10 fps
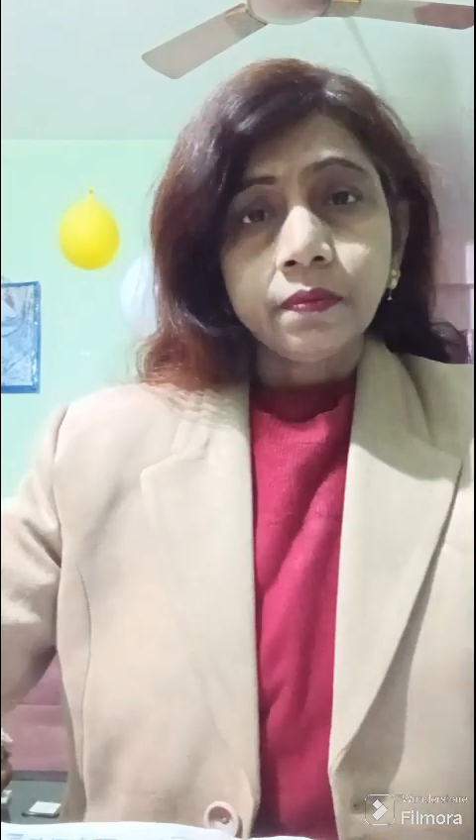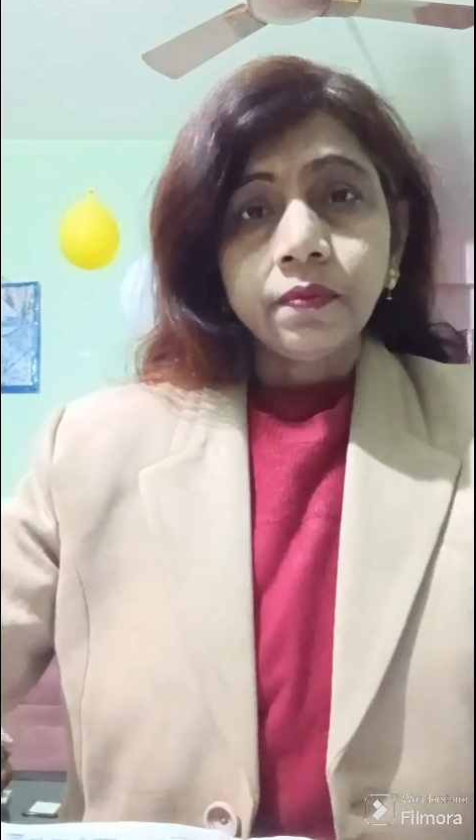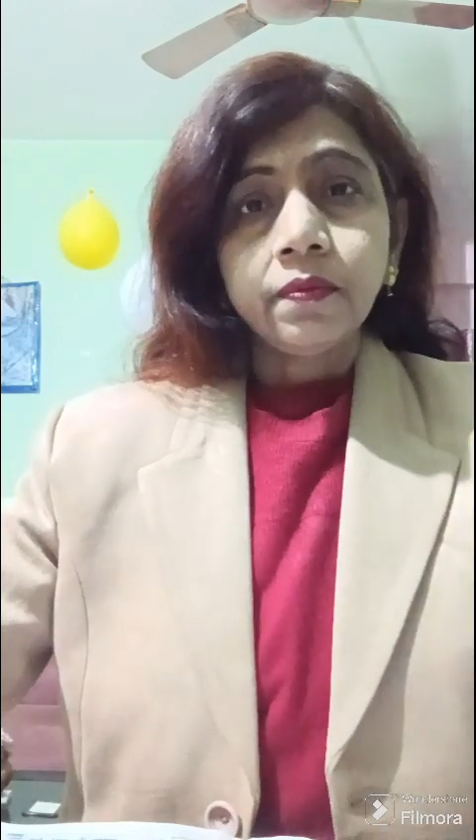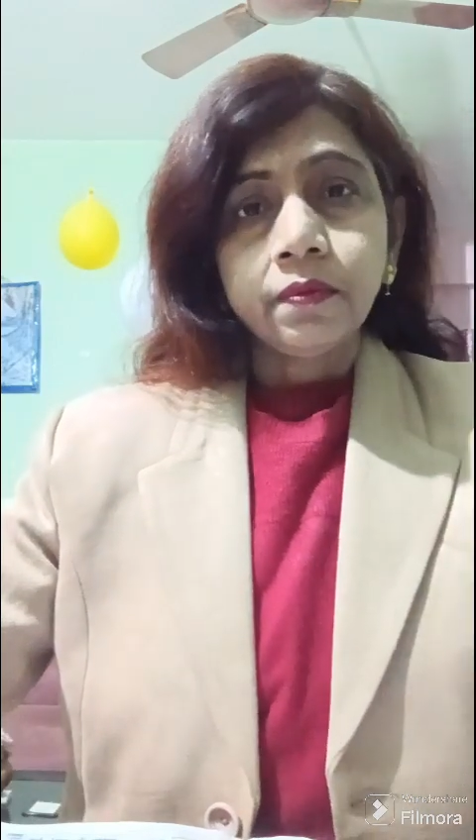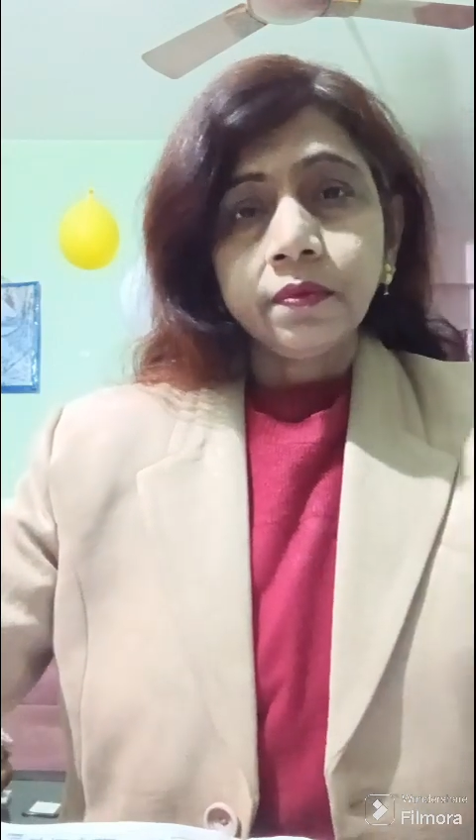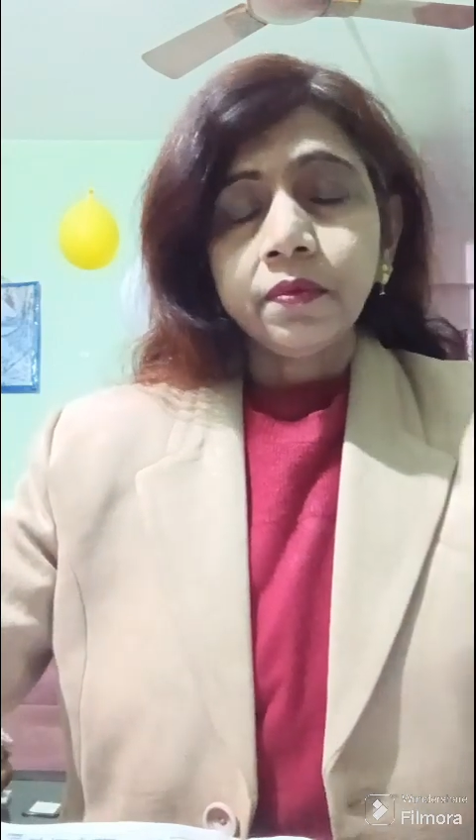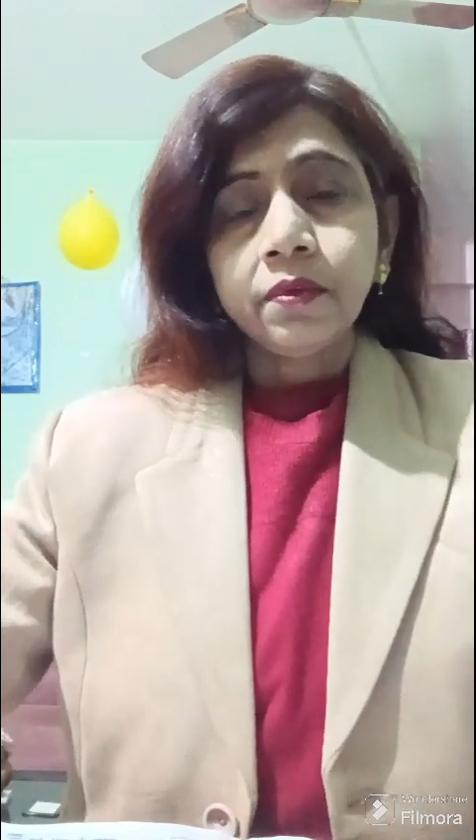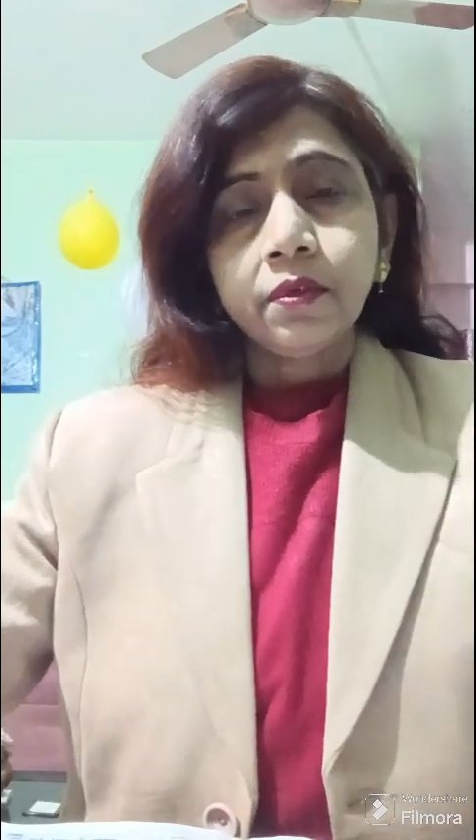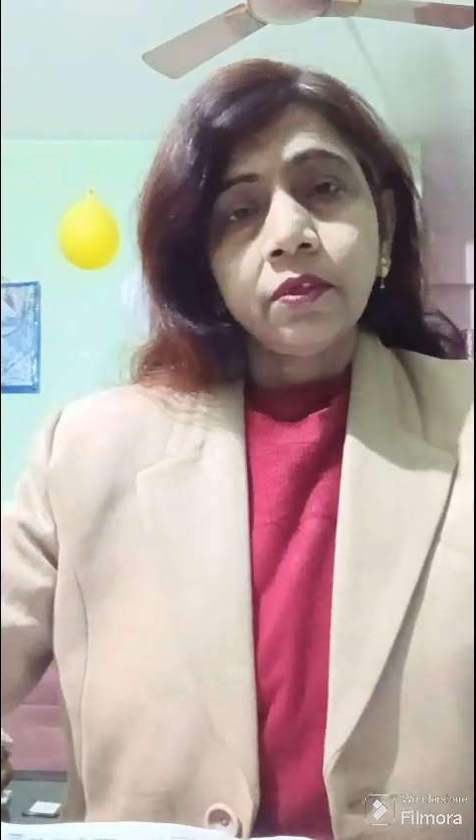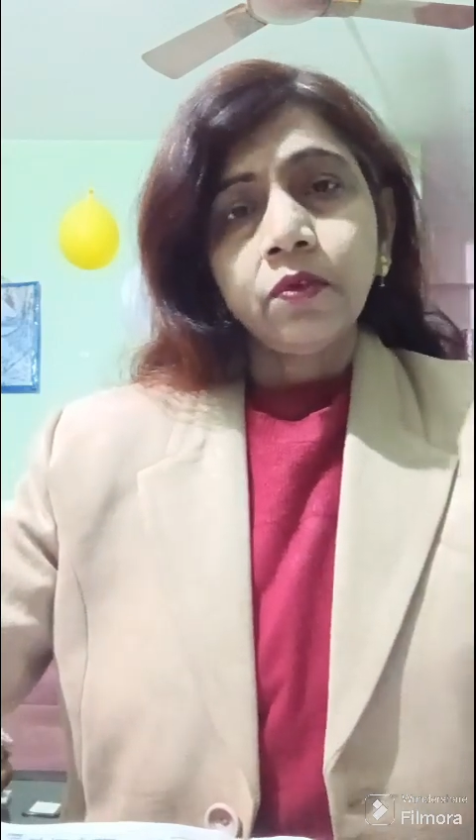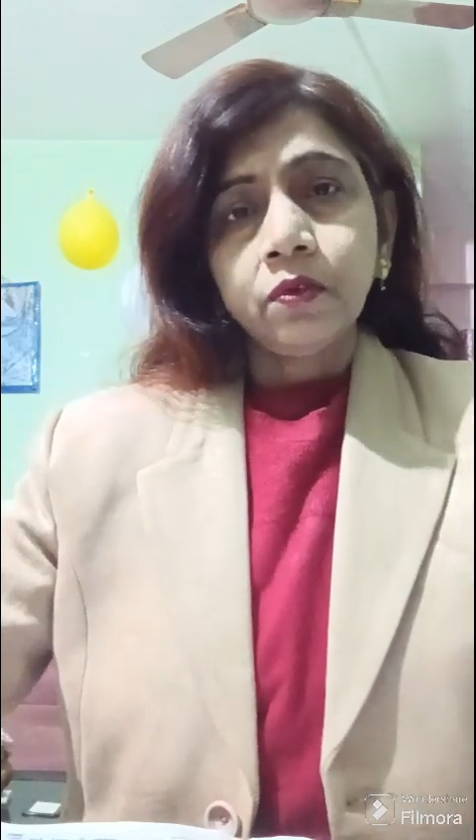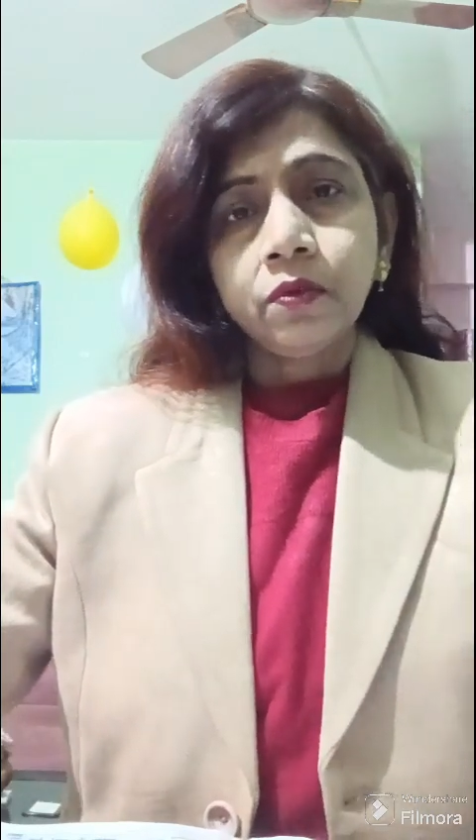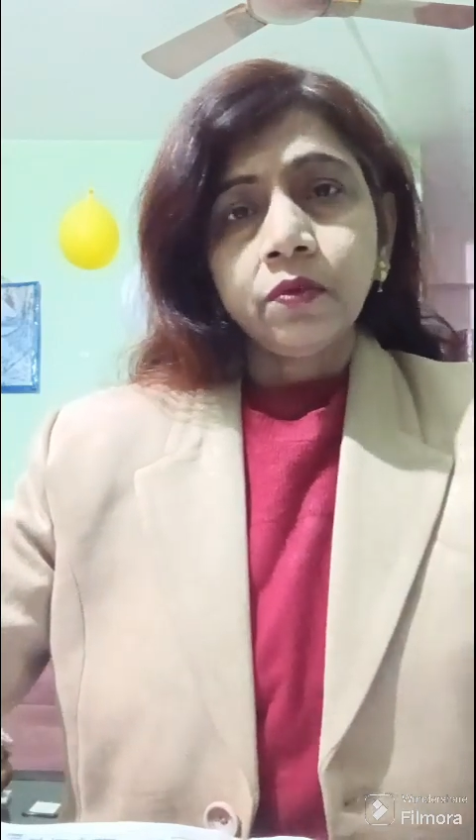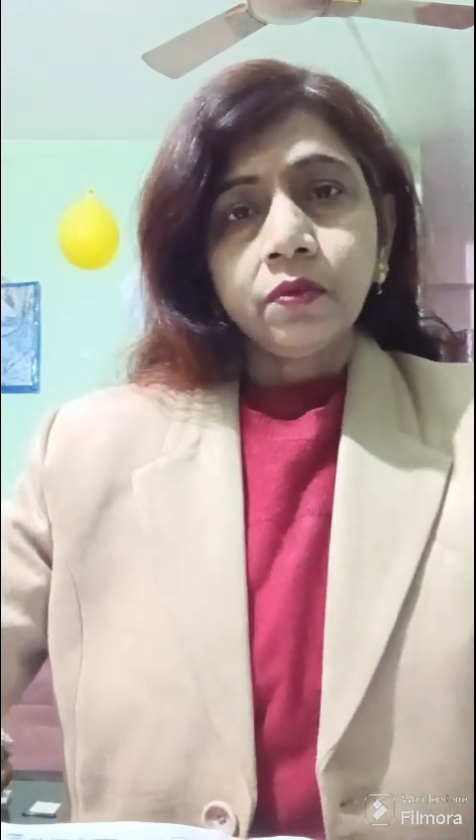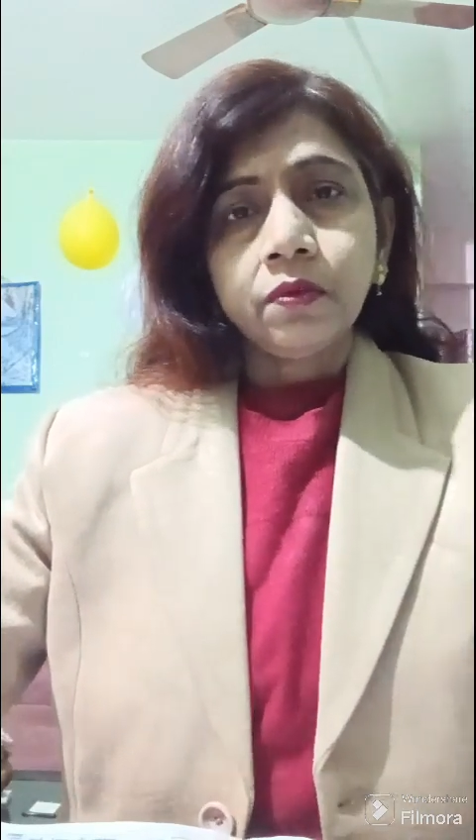or due to a big
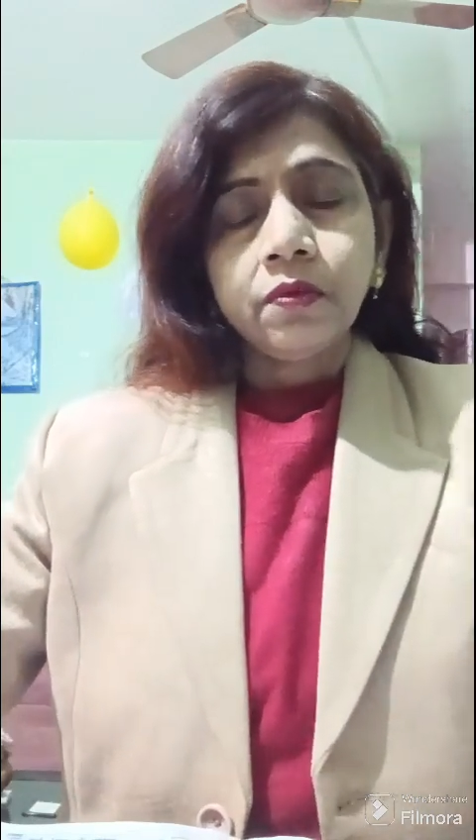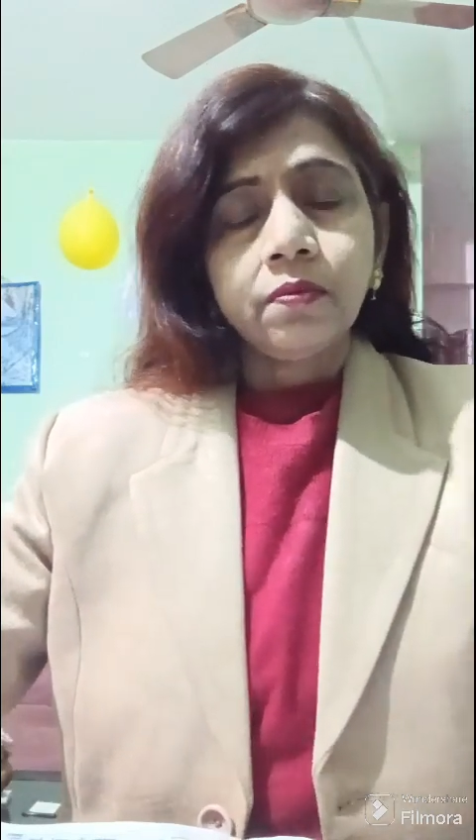baby